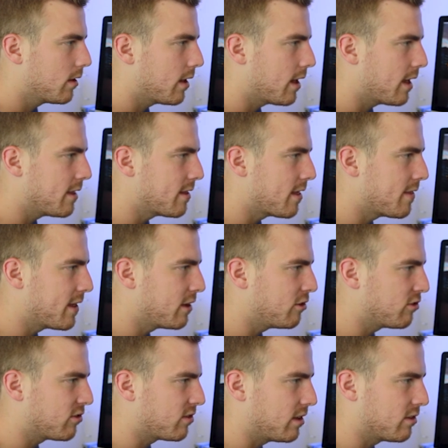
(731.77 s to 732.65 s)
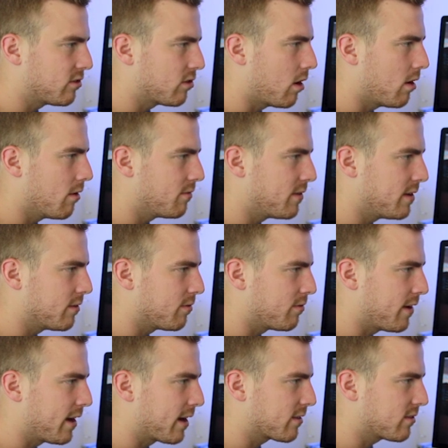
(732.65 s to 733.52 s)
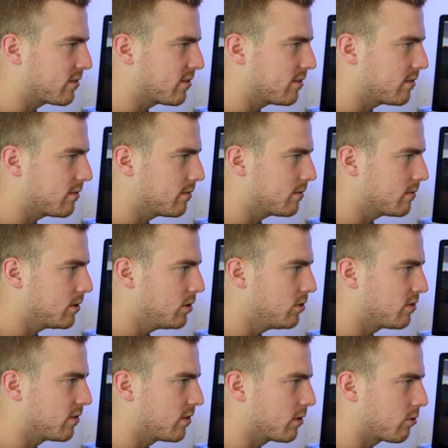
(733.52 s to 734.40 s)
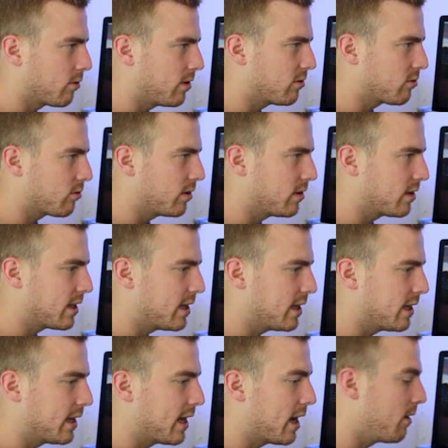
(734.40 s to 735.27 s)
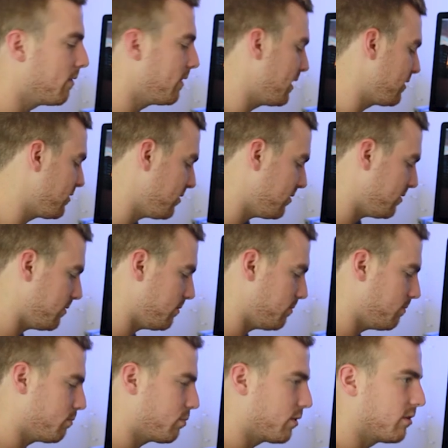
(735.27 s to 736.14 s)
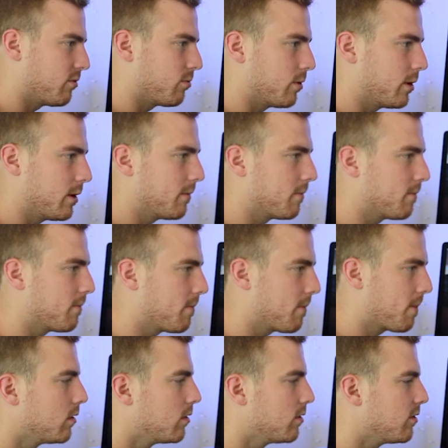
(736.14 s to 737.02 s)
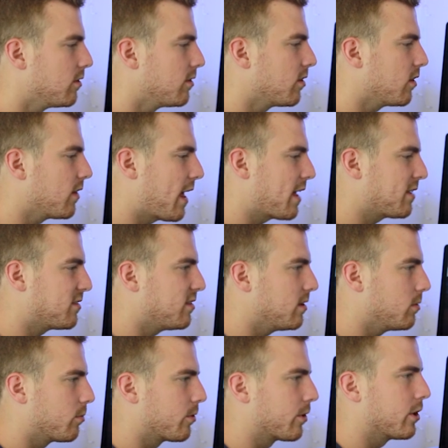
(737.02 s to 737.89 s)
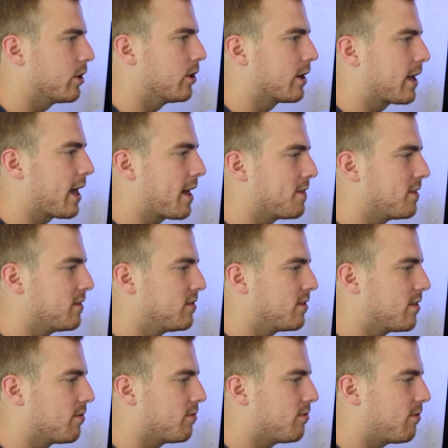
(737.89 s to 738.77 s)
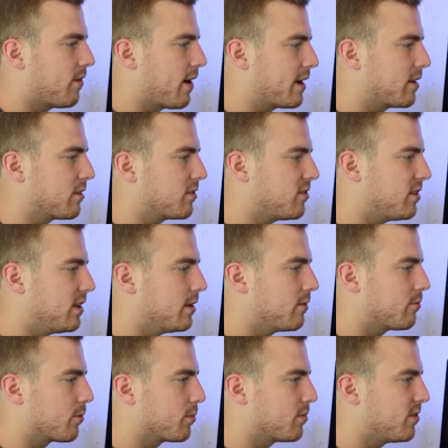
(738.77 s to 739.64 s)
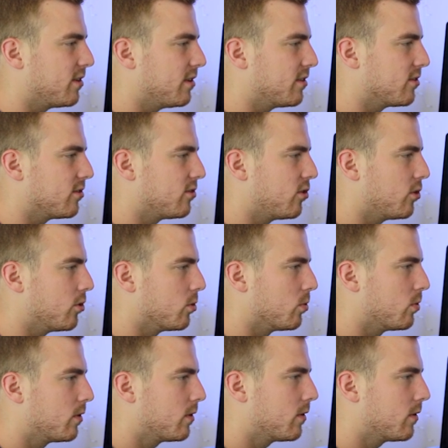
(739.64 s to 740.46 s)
And then it's all VFX using the green screen to key it out. That's pretty sweet. So this is the last scene we're going to look at. This is the final scene from season 2.